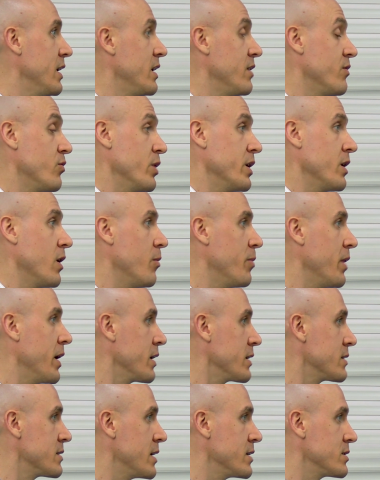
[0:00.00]
And if we're not
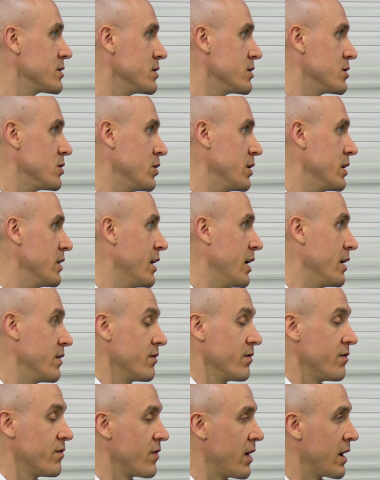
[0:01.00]
paying attention to it,
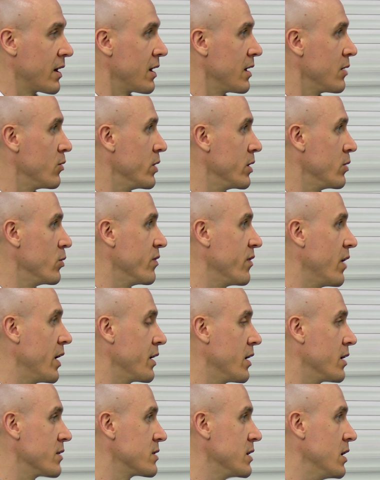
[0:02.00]
then frankly we
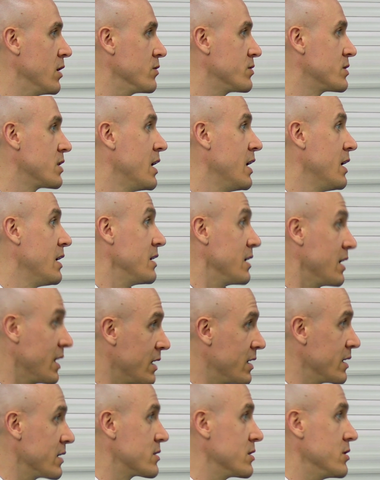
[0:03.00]
find ourselves
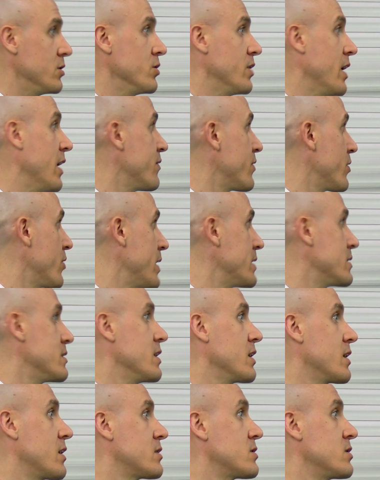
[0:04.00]
needing to do that
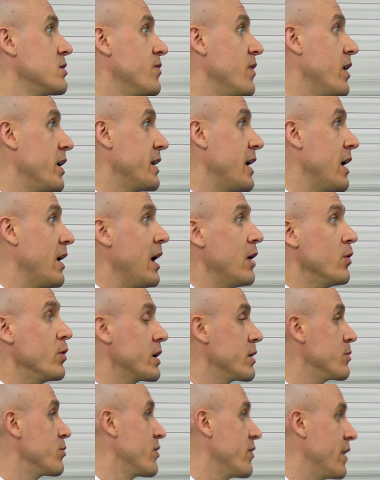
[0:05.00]
forensic to find out how we
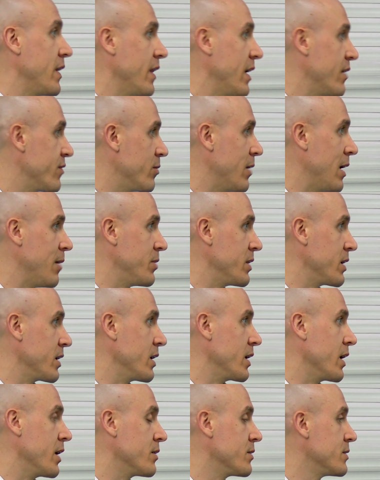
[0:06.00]
can prevent that from happening
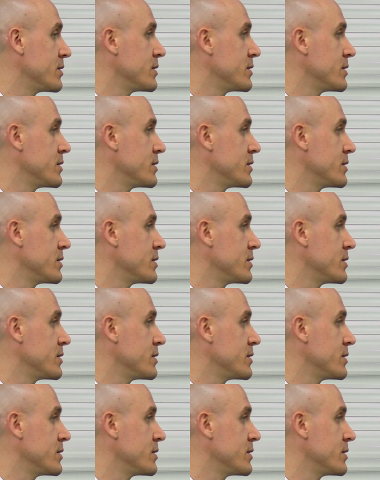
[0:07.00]
again.